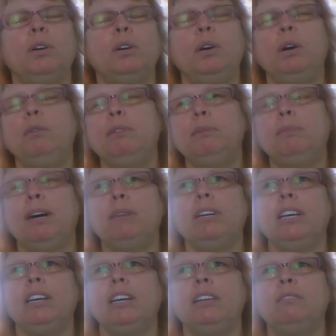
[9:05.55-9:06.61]
or a
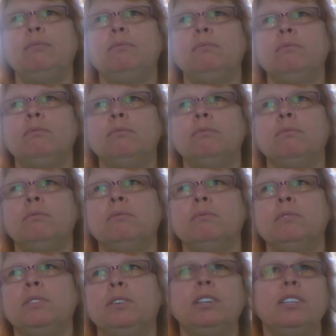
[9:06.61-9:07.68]
Republican
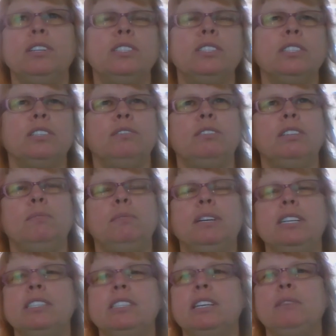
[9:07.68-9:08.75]
or conservative,
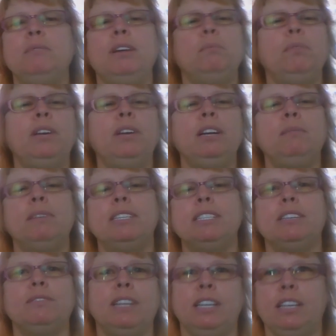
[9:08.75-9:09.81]
because I'm not putting
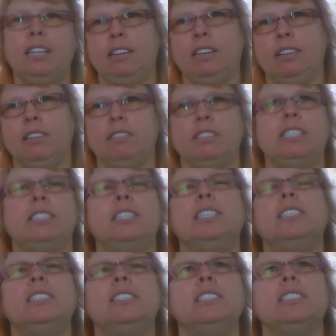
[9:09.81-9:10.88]
myself in any of those
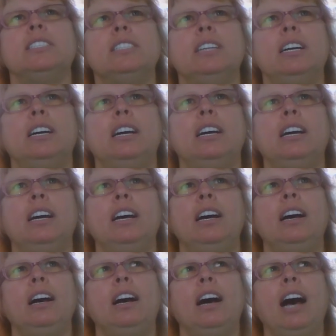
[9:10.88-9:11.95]
areas,
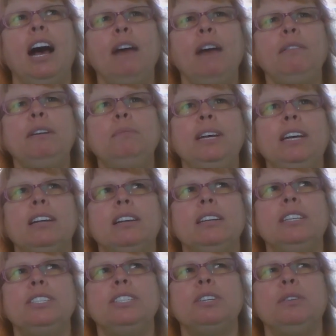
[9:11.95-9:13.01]
I would be at
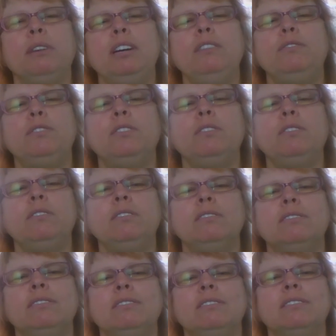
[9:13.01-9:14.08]
least grateful
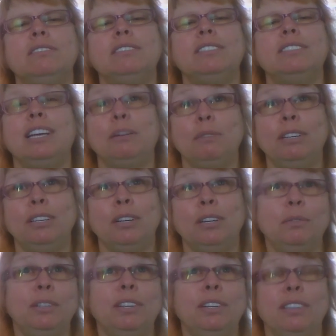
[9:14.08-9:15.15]
that we know
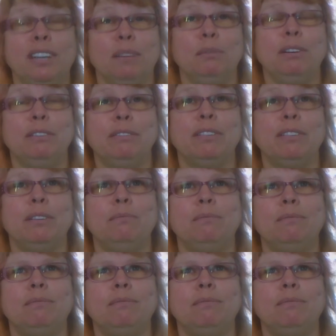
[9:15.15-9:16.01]
where you're coming from.